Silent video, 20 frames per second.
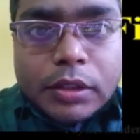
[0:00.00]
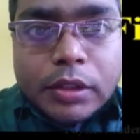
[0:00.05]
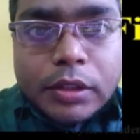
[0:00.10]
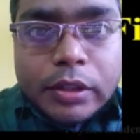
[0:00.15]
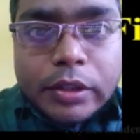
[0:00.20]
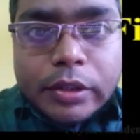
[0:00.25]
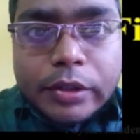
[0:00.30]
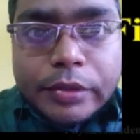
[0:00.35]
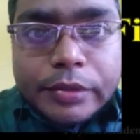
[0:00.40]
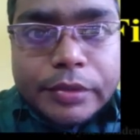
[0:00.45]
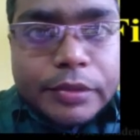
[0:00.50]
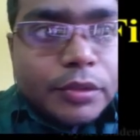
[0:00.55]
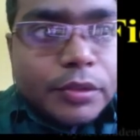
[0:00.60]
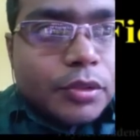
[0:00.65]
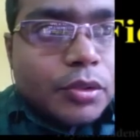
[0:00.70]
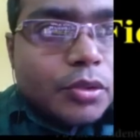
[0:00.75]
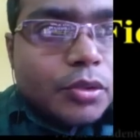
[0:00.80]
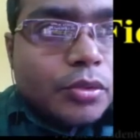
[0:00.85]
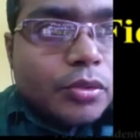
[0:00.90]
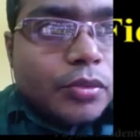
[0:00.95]
Clear?
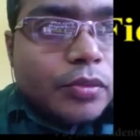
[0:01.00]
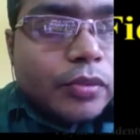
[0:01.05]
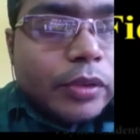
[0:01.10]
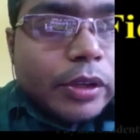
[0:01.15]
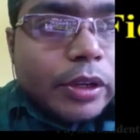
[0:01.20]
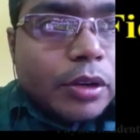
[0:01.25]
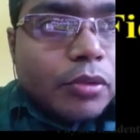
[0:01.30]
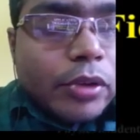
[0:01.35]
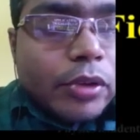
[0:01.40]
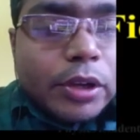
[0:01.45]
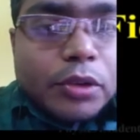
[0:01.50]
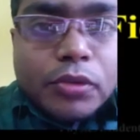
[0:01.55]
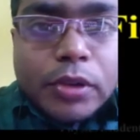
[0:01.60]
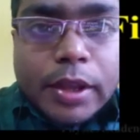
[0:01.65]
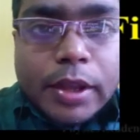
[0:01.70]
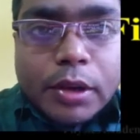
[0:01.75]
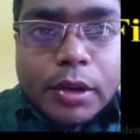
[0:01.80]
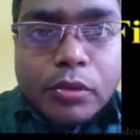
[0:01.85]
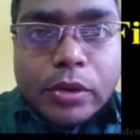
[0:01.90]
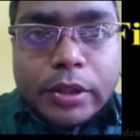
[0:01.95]
So we are going to
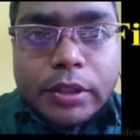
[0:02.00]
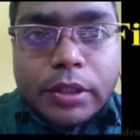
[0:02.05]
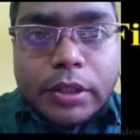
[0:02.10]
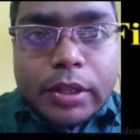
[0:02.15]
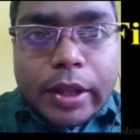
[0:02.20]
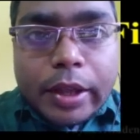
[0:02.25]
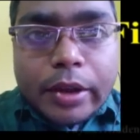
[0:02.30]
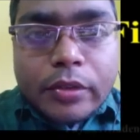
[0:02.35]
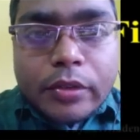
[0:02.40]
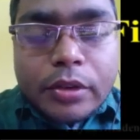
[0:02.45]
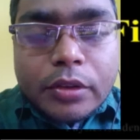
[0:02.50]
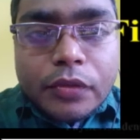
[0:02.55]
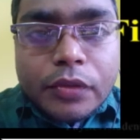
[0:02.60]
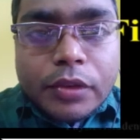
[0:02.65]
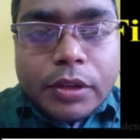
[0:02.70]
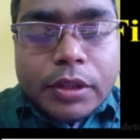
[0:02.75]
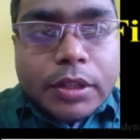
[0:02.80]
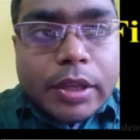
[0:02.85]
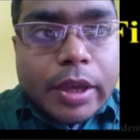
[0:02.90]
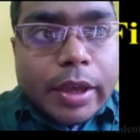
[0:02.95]
calculate the electric
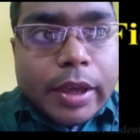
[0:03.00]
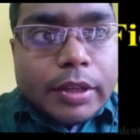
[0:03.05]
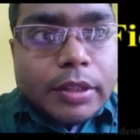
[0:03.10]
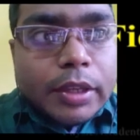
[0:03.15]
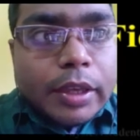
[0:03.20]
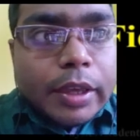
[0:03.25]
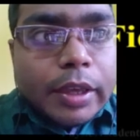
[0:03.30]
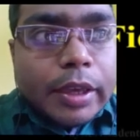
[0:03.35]
field at